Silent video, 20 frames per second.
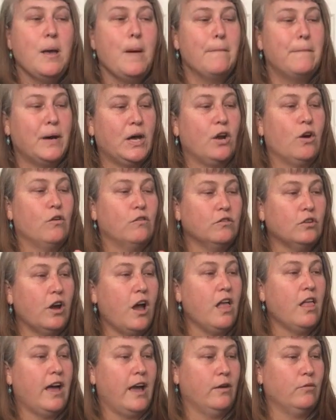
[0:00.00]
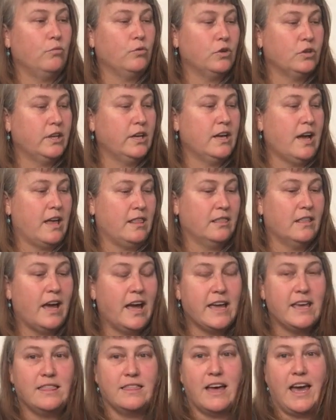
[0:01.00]
but overall I really, I
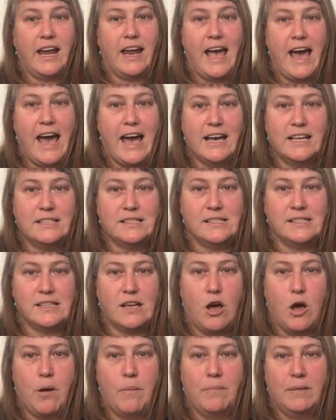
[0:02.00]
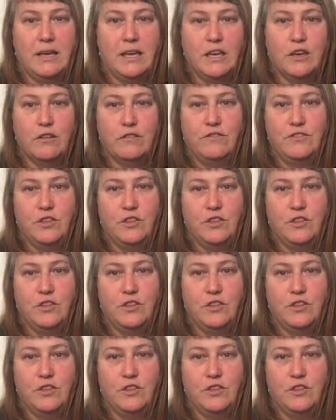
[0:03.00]
like that it has some give